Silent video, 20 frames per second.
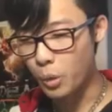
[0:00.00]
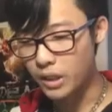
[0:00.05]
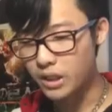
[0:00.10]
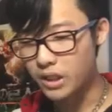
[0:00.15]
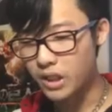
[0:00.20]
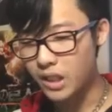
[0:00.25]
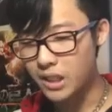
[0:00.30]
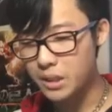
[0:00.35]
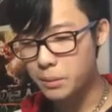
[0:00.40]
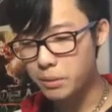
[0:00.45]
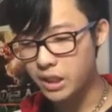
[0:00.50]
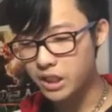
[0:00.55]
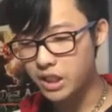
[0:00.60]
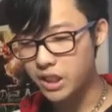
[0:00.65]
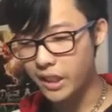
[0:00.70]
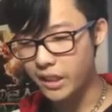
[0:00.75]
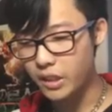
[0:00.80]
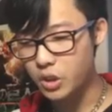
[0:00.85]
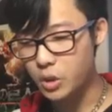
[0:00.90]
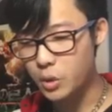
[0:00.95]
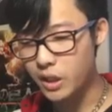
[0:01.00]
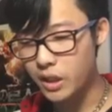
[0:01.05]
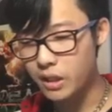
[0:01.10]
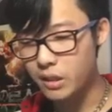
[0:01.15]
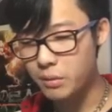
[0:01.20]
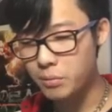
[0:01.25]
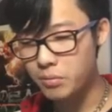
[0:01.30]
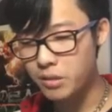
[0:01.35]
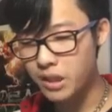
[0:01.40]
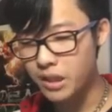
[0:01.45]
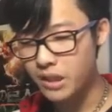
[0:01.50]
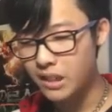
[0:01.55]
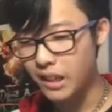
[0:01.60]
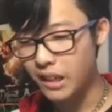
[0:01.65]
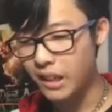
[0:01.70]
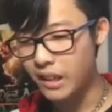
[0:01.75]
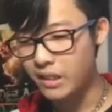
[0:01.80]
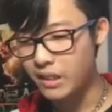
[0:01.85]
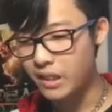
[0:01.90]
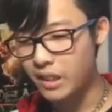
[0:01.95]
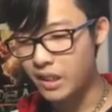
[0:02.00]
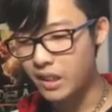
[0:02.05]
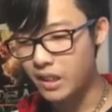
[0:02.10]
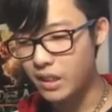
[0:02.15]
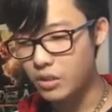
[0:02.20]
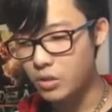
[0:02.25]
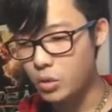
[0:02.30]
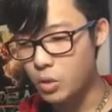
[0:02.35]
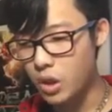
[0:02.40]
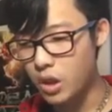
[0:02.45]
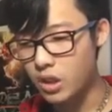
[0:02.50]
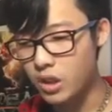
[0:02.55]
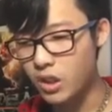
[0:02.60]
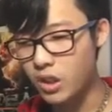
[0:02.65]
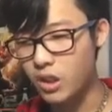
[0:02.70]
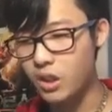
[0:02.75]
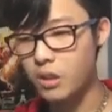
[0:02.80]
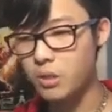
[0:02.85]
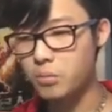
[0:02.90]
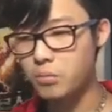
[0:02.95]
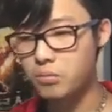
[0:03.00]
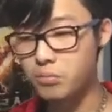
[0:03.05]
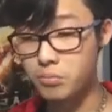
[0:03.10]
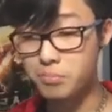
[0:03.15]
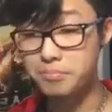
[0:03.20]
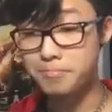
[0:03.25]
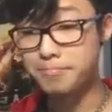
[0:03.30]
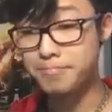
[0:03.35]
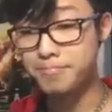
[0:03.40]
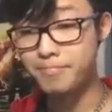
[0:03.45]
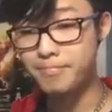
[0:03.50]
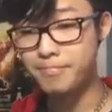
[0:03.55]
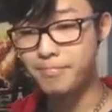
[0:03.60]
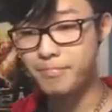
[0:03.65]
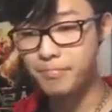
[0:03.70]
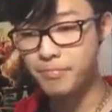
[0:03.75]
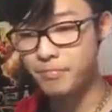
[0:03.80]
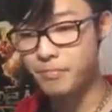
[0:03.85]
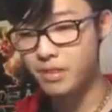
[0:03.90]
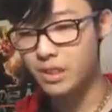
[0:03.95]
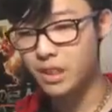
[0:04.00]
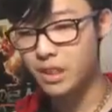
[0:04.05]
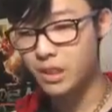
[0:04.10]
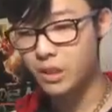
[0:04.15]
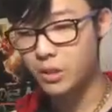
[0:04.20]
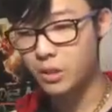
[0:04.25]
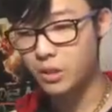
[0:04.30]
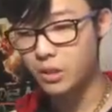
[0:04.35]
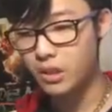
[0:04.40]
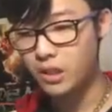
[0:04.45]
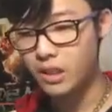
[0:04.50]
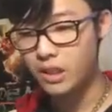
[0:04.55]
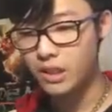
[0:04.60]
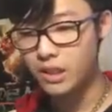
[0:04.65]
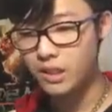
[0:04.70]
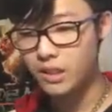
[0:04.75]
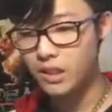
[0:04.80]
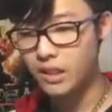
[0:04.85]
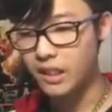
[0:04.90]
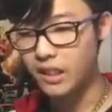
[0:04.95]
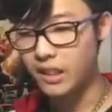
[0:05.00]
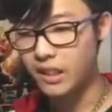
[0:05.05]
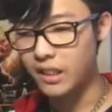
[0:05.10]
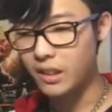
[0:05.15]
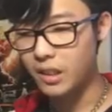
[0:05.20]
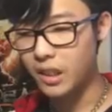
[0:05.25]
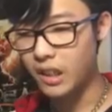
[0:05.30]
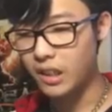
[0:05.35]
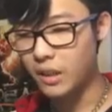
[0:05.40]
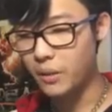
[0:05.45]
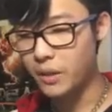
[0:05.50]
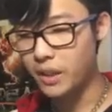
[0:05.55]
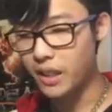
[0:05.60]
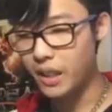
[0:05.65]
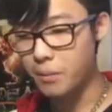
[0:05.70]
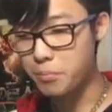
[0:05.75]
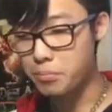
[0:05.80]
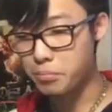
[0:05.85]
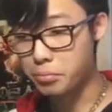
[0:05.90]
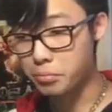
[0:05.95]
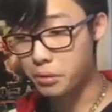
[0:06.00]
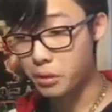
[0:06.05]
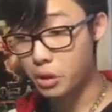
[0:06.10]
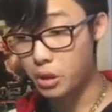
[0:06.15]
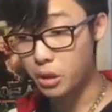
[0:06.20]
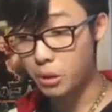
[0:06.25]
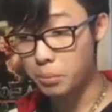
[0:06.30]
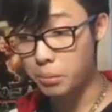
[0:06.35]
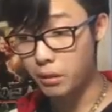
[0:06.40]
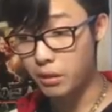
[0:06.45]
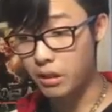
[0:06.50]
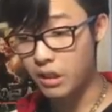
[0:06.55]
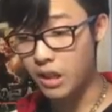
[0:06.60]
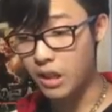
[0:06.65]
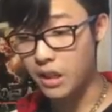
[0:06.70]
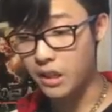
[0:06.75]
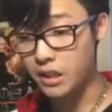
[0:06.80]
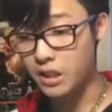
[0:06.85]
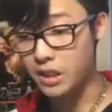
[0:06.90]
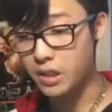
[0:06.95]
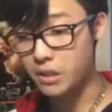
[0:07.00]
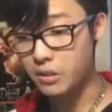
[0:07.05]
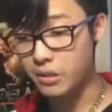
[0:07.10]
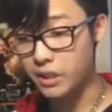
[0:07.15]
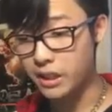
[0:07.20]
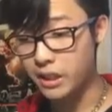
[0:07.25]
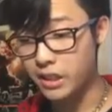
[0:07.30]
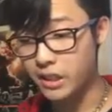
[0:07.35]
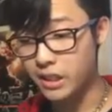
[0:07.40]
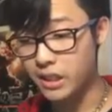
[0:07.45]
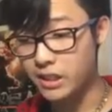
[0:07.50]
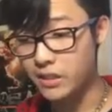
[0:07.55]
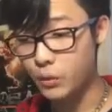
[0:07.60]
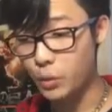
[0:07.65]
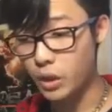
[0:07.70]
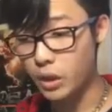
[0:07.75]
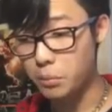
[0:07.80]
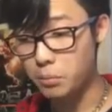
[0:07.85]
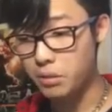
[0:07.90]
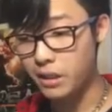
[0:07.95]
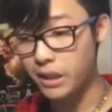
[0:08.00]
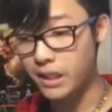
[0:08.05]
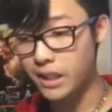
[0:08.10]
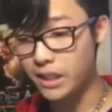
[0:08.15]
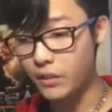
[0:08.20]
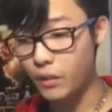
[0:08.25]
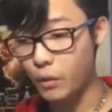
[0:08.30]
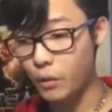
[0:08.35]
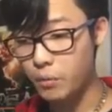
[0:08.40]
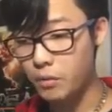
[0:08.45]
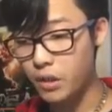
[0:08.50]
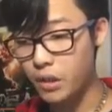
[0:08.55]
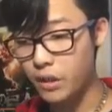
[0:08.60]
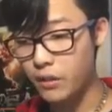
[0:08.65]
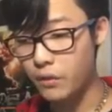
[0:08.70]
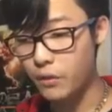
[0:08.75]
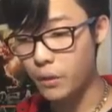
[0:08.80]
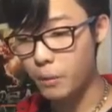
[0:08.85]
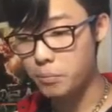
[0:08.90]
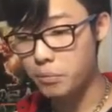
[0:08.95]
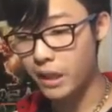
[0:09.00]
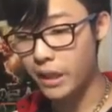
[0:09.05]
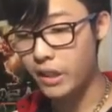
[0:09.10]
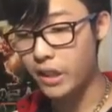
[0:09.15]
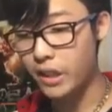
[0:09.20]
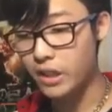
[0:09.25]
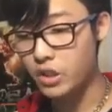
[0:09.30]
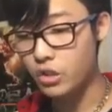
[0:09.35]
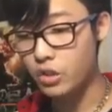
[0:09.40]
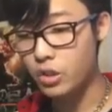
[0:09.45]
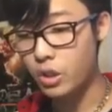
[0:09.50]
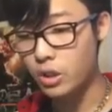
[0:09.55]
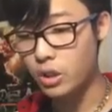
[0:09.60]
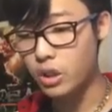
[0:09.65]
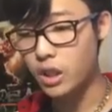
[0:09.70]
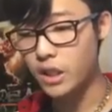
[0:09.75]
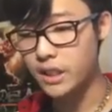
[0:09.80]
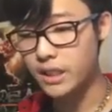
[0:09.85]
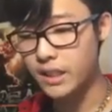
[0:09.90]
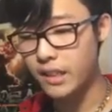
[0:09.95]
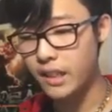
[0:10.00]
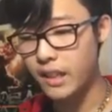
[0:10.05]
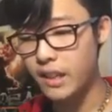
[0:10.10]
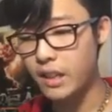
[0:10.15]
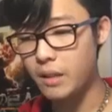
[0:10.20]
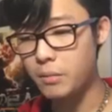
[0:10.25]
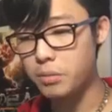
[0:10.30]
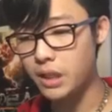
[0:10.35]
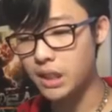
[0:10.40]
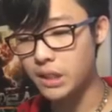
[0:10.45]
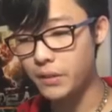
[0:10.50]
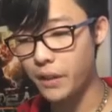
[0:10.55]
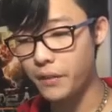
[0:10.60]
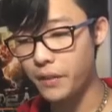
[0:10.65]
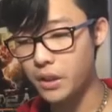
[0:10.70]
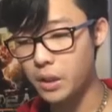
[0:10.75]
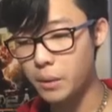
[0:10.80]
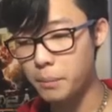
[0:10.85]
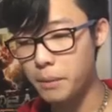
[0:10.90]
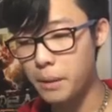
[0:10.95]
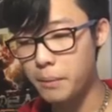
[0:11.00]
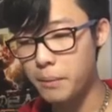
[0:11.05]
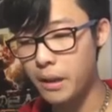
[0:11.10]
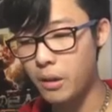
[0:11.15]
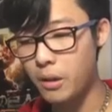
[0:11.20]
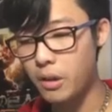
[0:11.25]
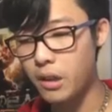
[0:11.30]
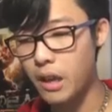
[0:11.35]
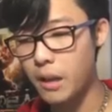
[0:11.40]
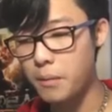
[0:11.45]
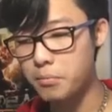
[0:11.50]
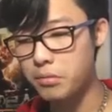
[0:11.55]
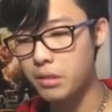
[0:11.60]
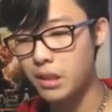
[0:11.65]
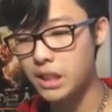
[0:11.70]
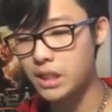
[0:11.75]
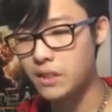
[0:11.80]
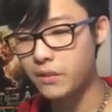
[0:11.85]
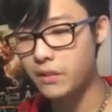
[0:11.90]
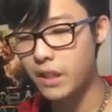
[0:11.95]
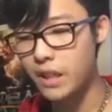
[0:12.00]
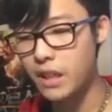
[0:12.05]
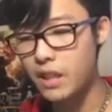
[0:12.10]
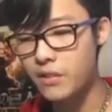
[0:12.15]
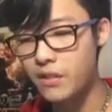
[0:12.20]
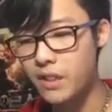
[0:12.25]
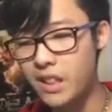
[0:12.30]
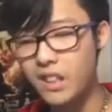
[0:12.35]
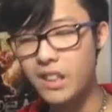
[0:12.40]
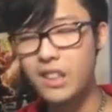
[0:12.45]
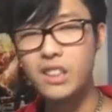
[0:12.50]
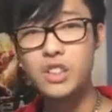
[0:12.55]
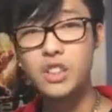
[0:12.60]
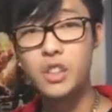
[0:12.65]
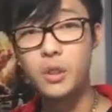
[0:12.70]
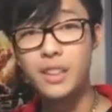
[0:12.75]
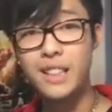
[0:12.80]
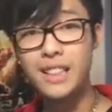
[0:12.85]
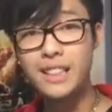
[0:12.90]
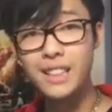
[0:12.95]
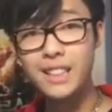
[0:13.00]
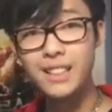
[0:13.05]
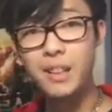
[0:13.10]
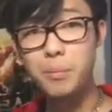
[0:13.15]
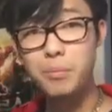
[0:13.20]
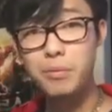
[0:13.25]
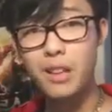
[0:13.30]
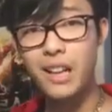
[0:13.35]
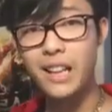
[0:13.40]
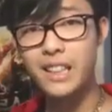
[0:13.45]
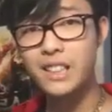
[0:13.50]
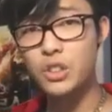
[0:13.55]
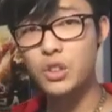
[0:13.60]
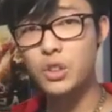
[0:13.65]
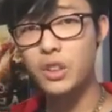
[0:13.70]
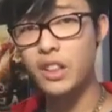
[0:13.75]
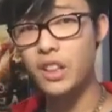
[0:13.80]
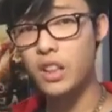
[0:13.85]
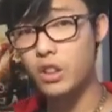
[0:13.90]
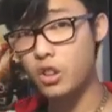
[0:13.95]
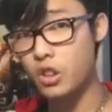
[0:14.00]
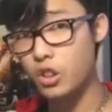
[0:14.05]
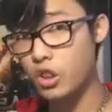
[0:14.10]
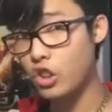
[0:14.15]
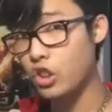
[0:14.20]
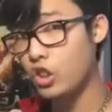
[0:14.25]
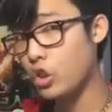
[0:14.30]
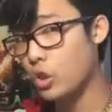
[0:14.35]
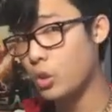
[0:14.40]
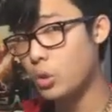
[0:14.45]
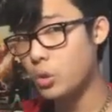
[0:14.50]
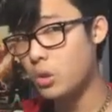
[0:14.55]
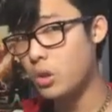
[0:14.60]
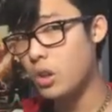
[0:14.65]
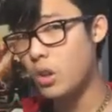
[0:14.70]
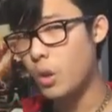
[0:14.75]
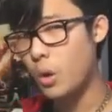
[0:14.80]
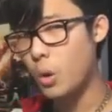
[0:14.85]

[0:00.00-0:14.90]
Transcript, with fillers: 1 cost, plus Shadow Strike, and draw a card. Pretty cool. And then we got Brutal Barrage, 3 cost. When you play this, if a player has no cards in hand, plus 500 beat power and plus 5. So this applies to either you